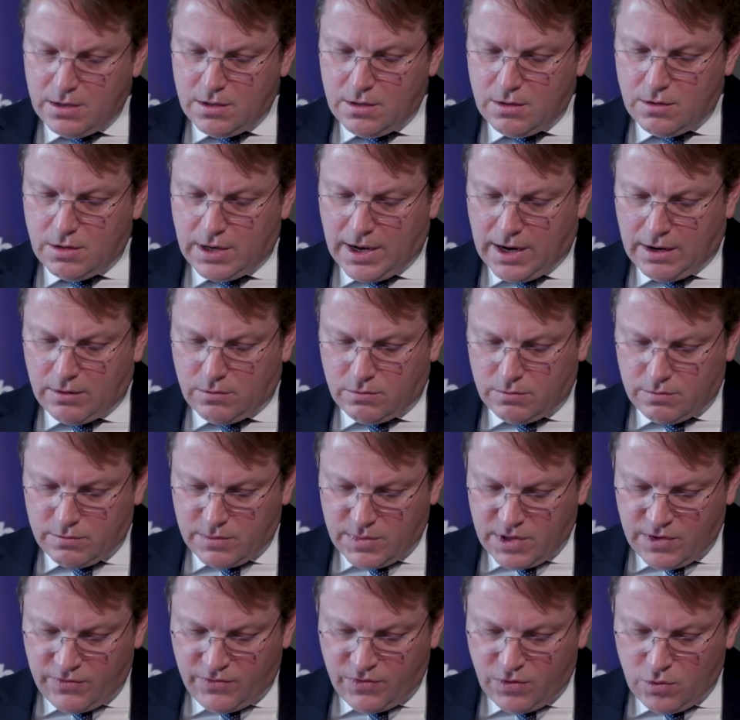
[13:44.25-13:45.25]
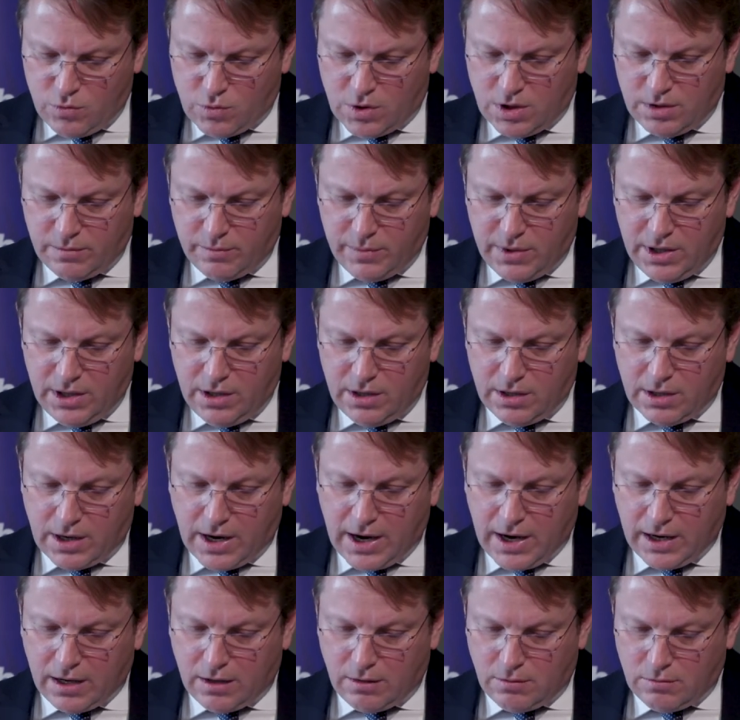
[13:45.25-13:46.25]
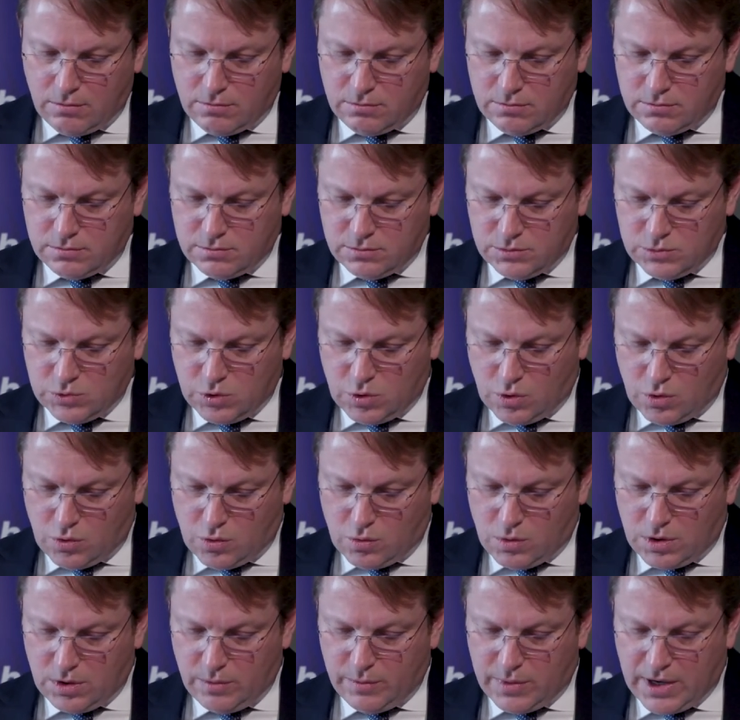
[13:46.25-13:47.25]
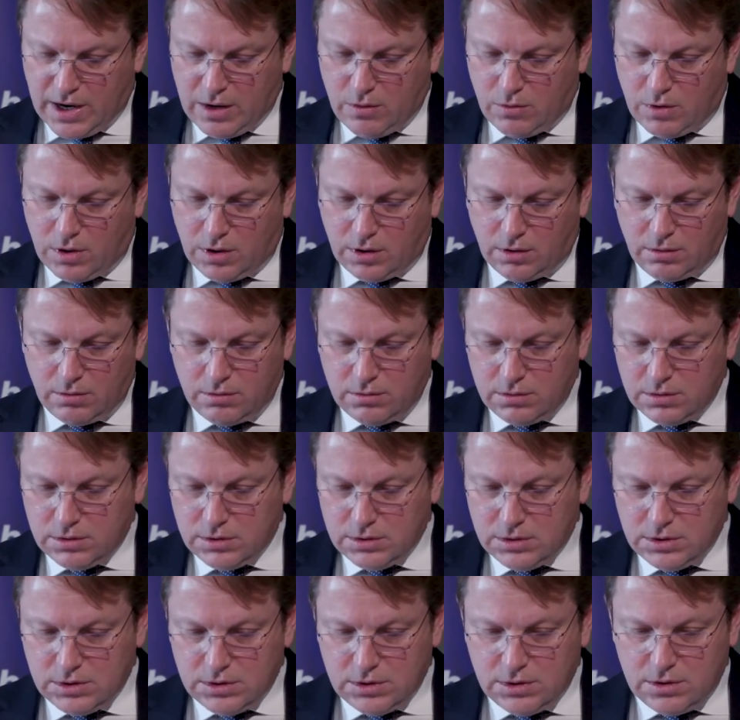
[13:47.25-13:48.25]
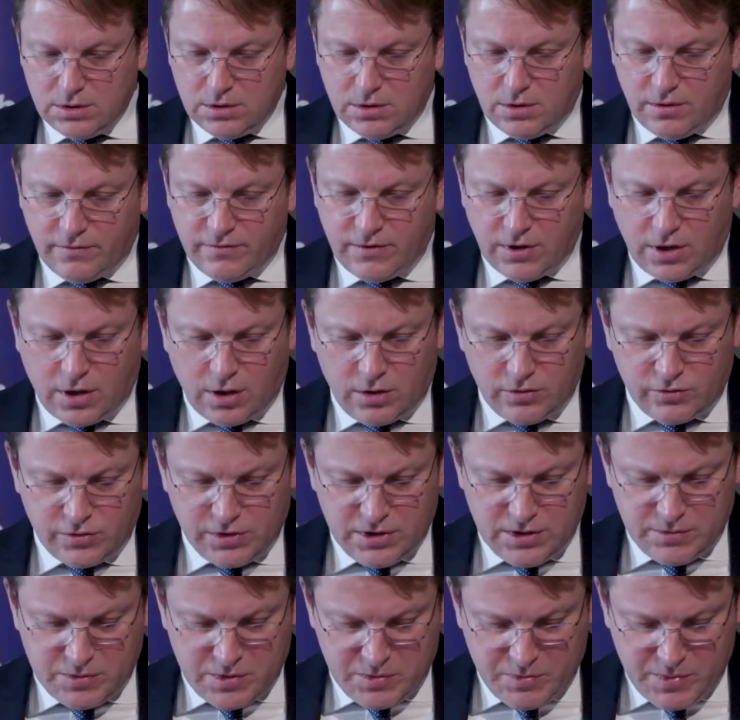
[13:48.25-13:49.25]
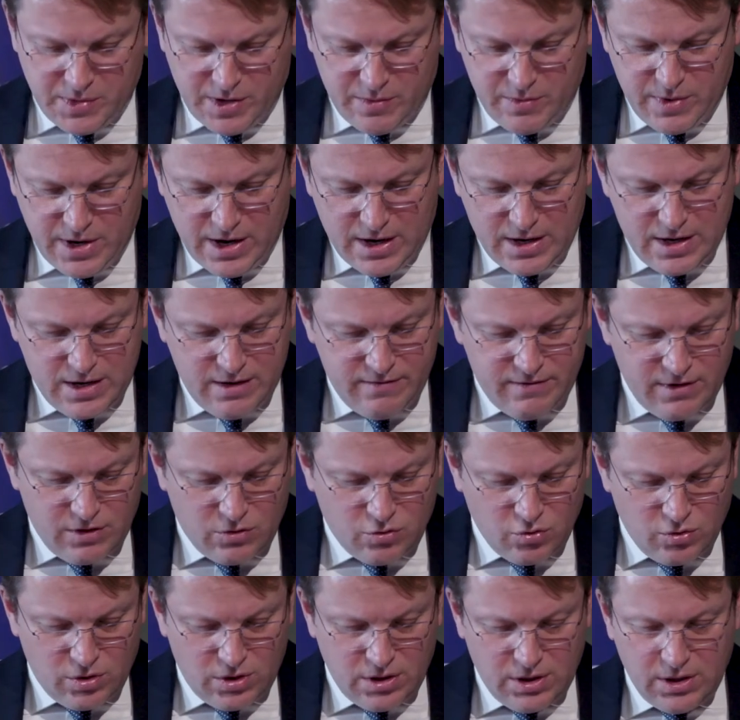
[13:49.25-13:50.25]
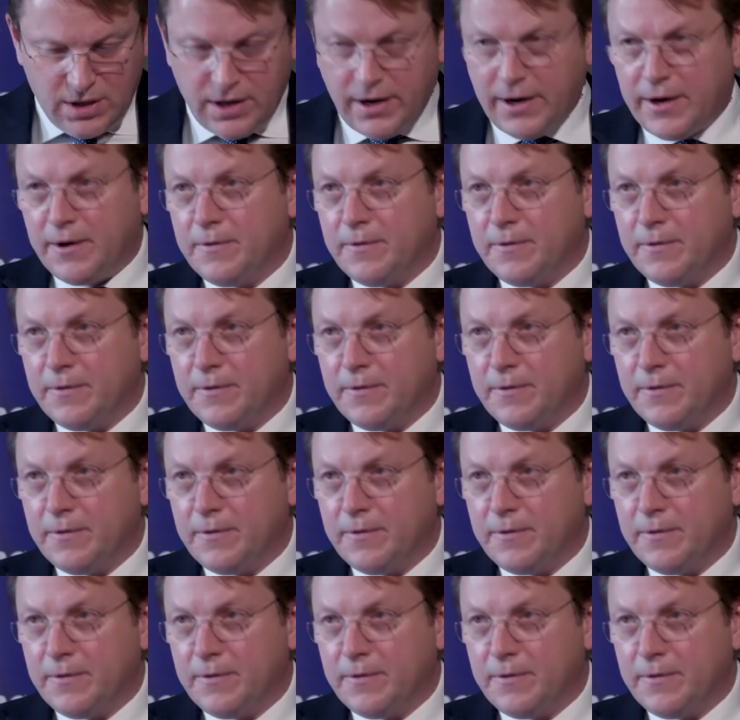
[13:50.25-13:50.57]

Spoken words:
Now, if you want me, I can go one by one of the countries, but maybe I leave it to the